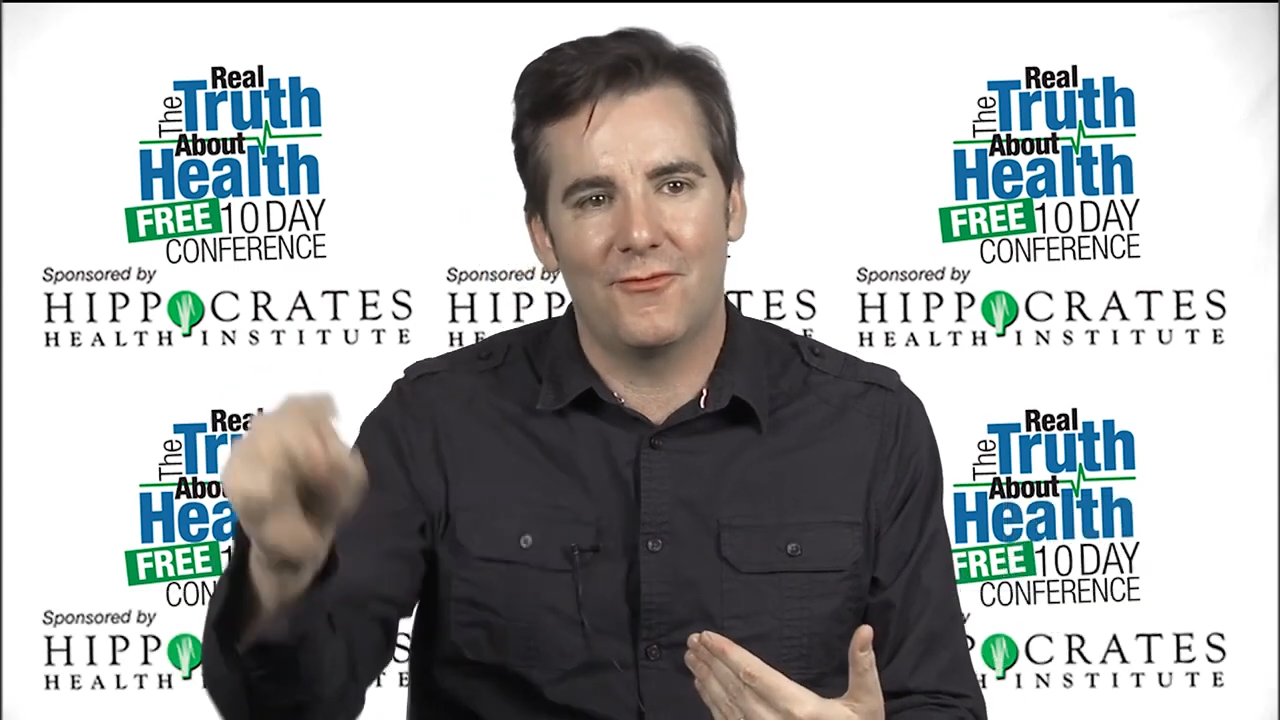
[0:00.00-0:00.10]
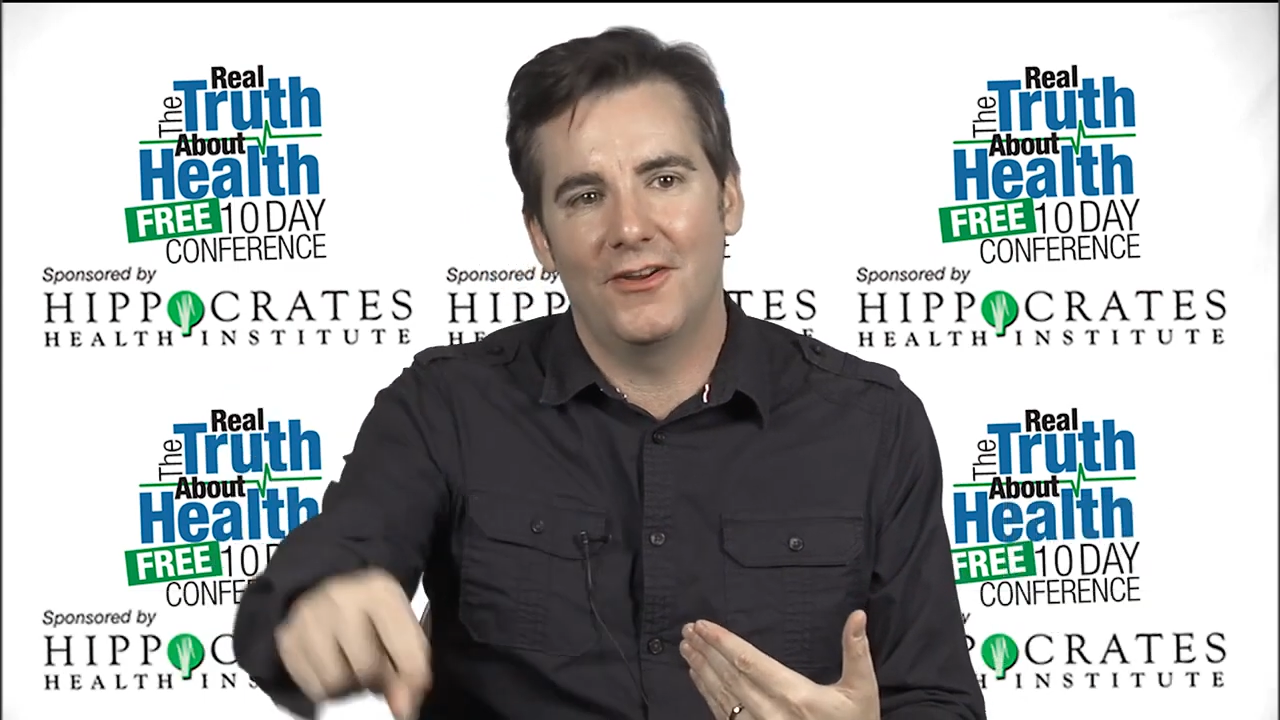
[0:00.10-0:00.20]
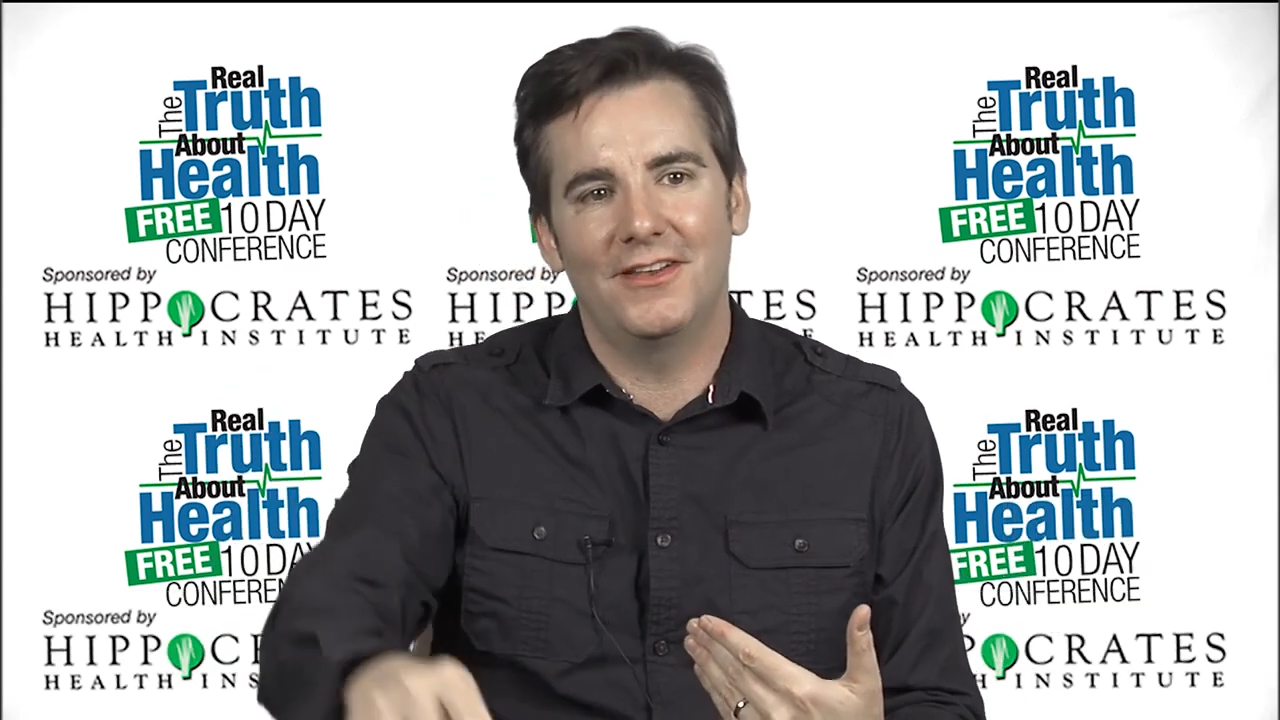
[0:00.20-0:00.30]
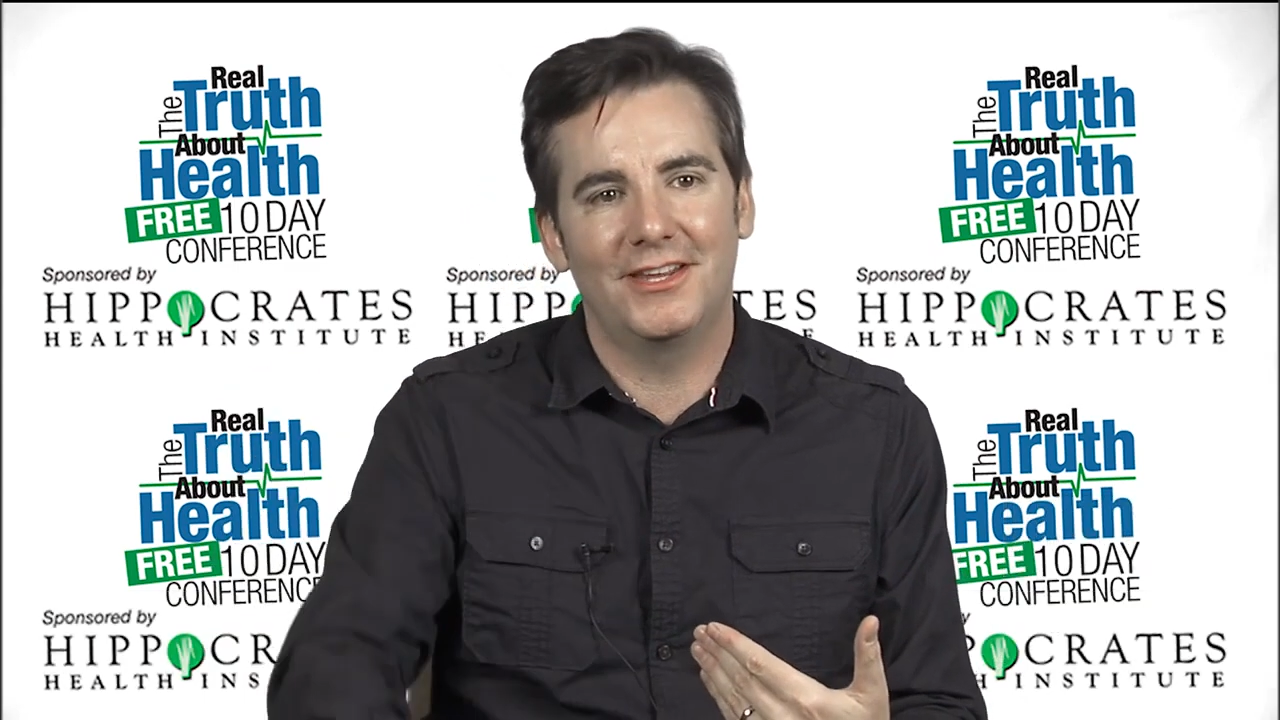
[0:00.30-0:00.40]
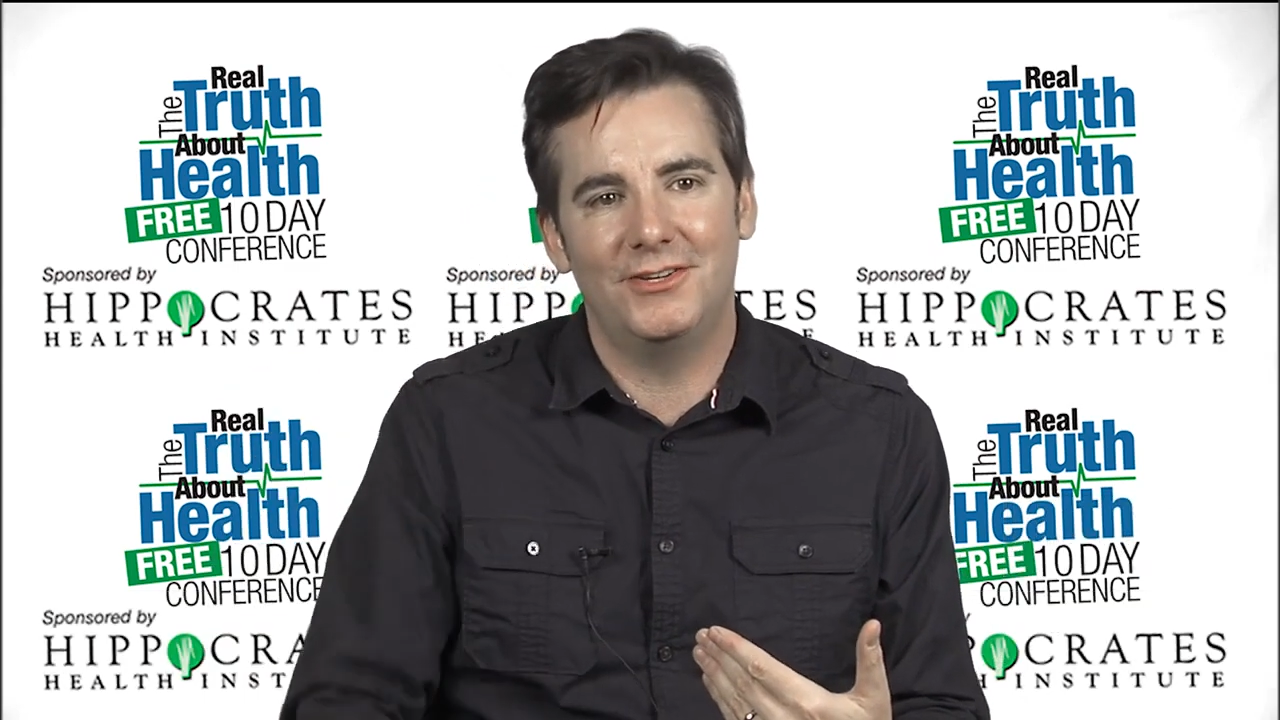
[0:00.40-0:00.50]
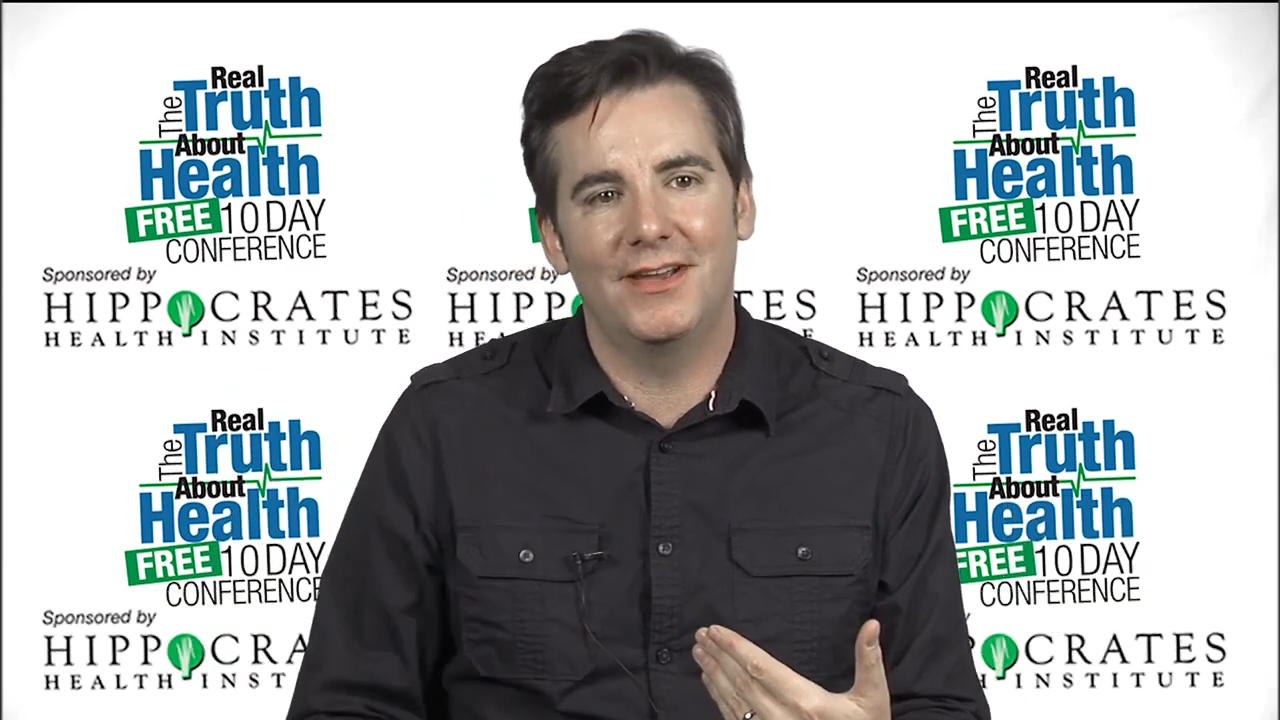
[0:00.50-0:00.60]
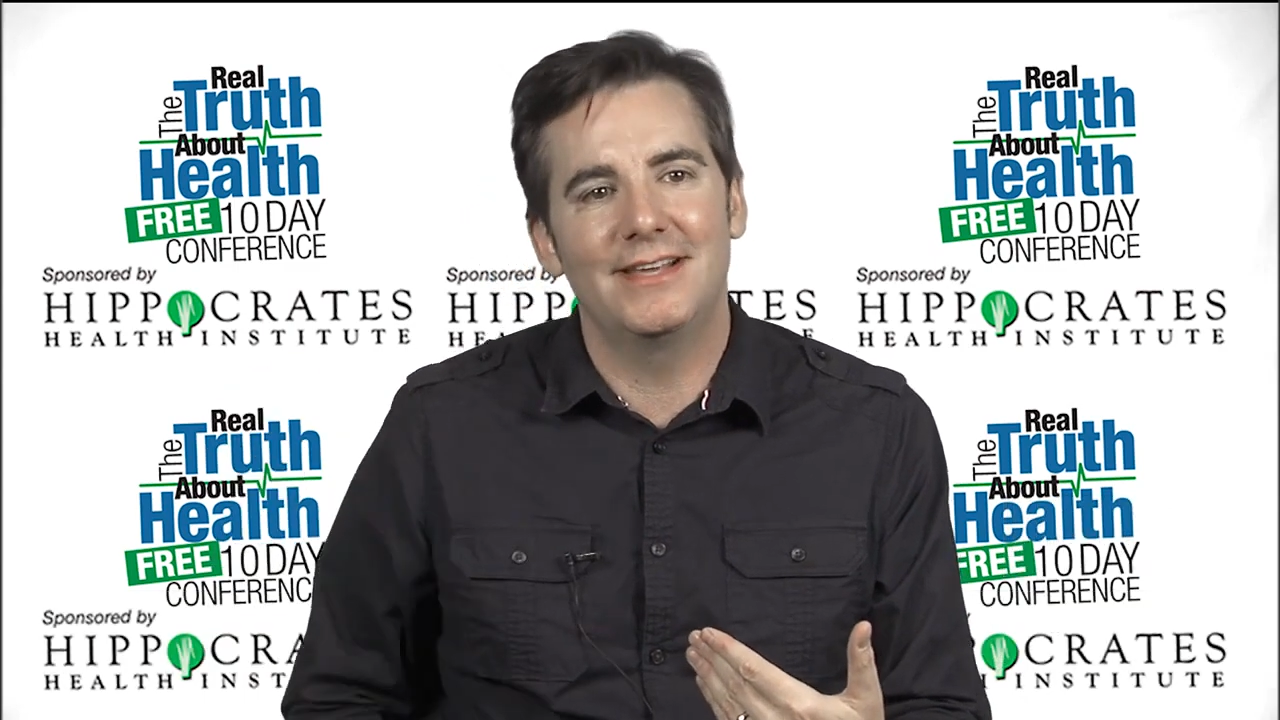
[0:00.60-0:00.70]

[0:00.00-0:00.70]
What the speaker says: front like